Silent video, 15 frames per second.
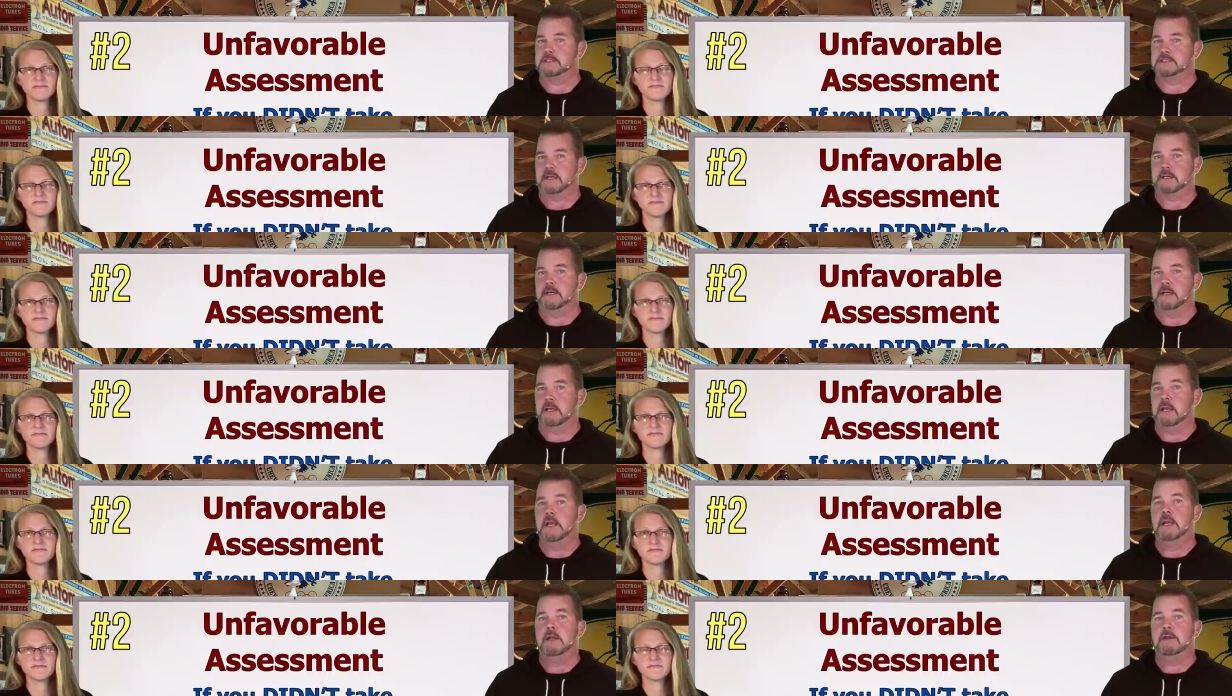
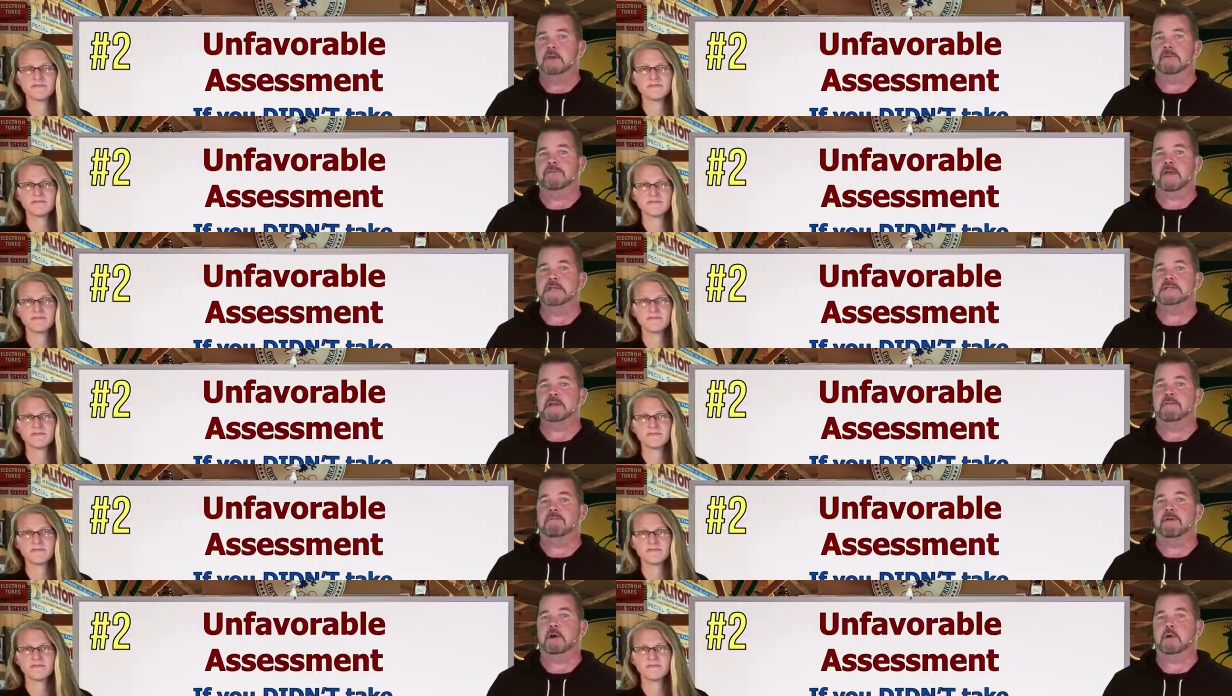Speaker 1: Suddenly, you're facing
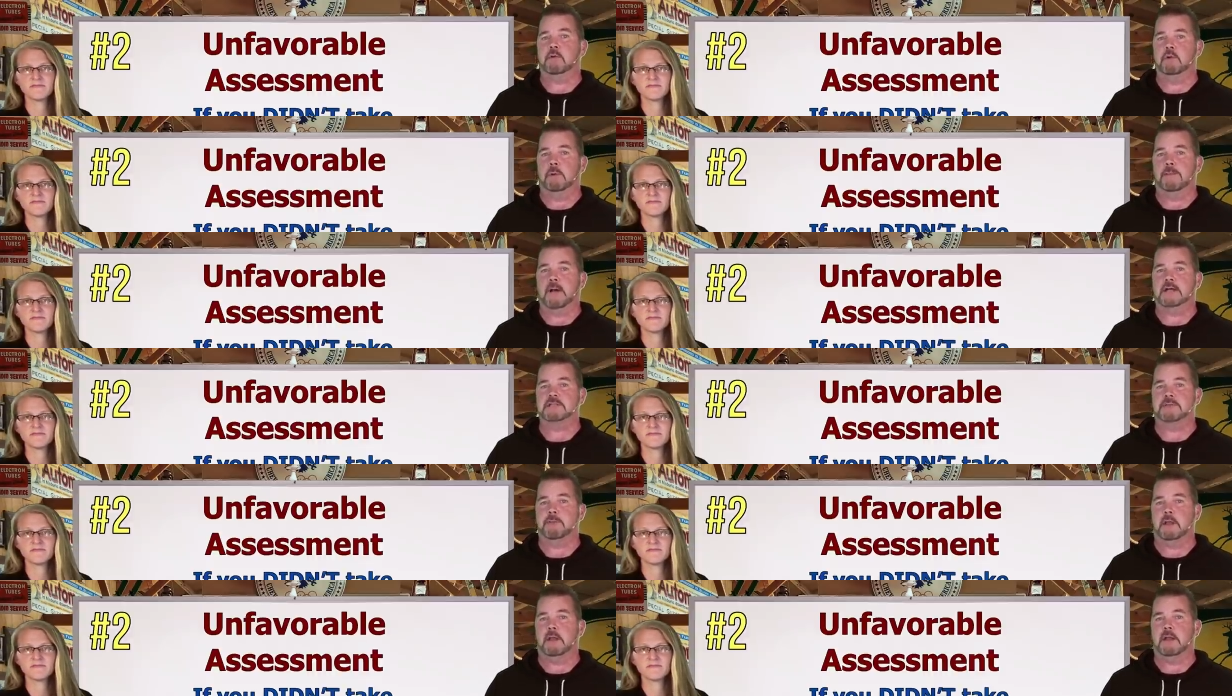a very real
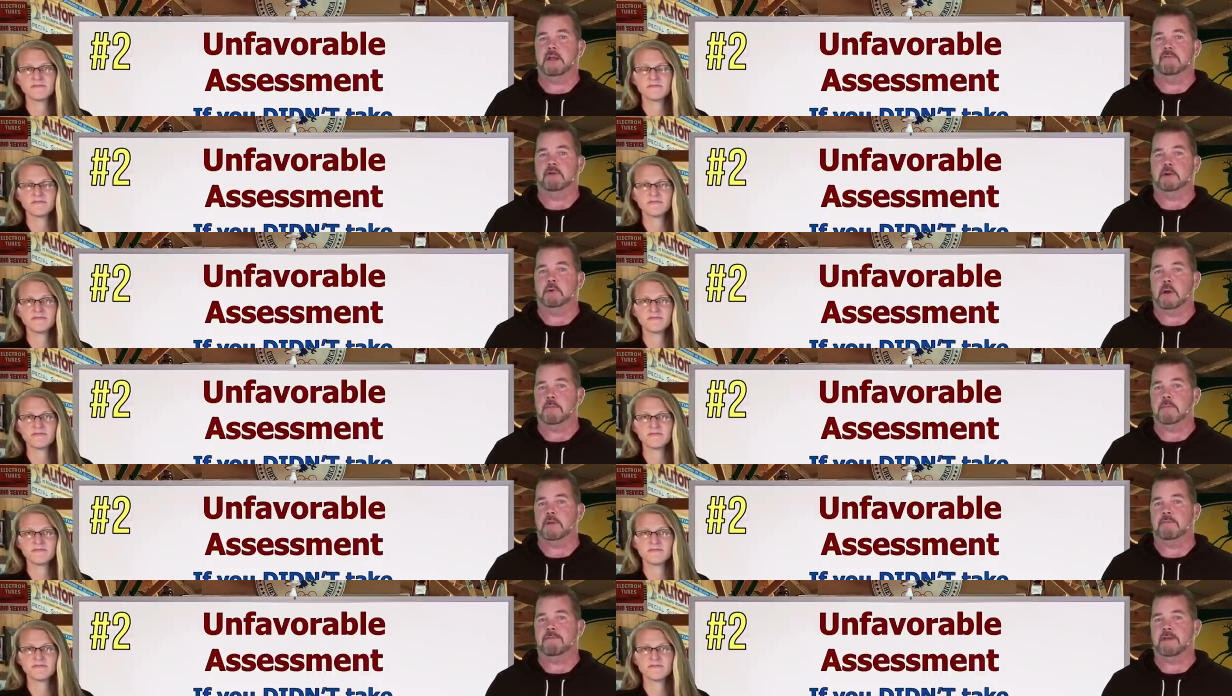possibility of a great
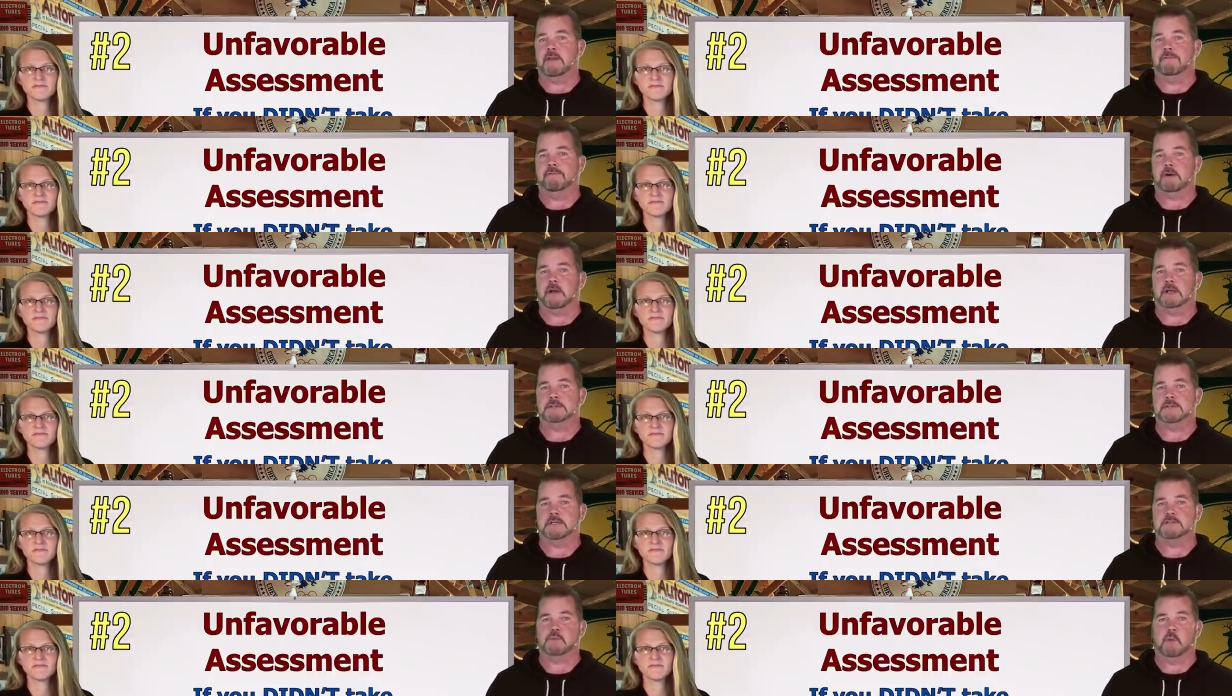big fee for
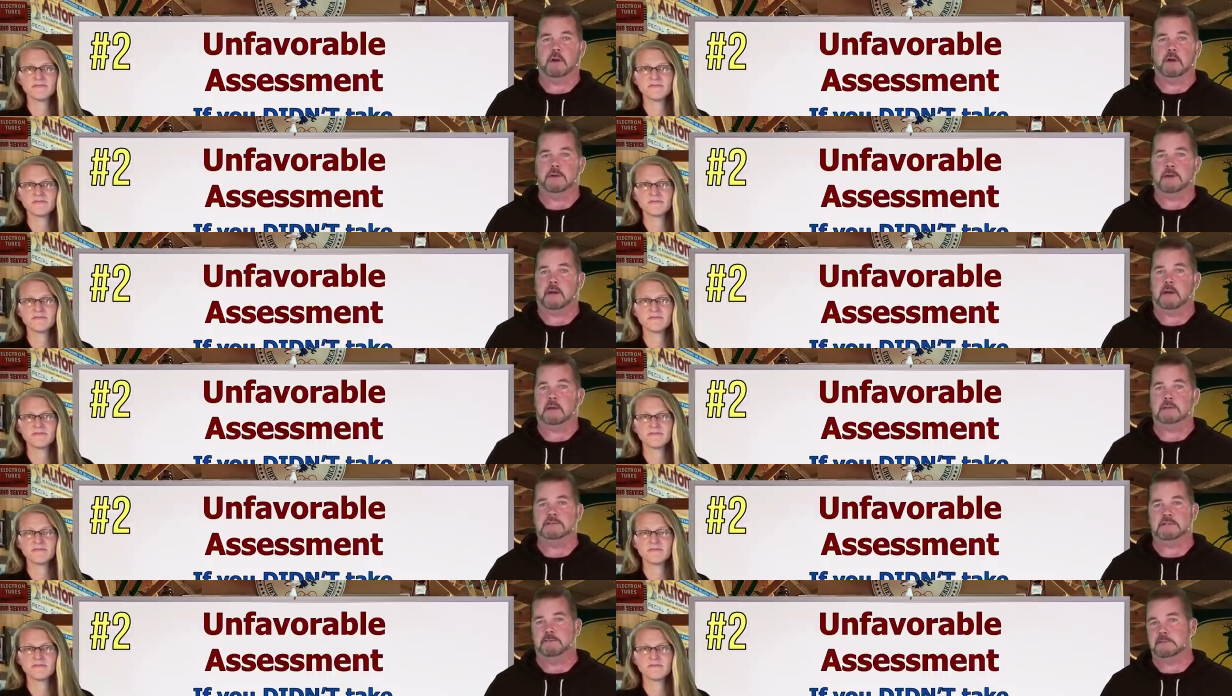excess wear and
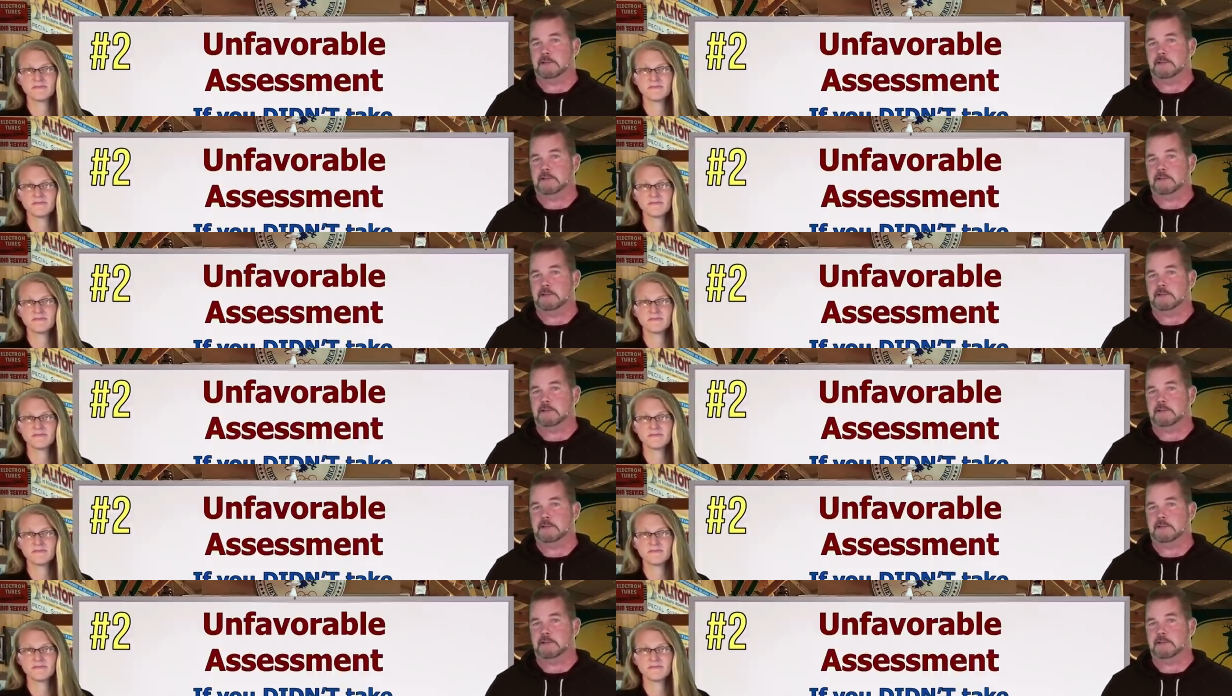tear, some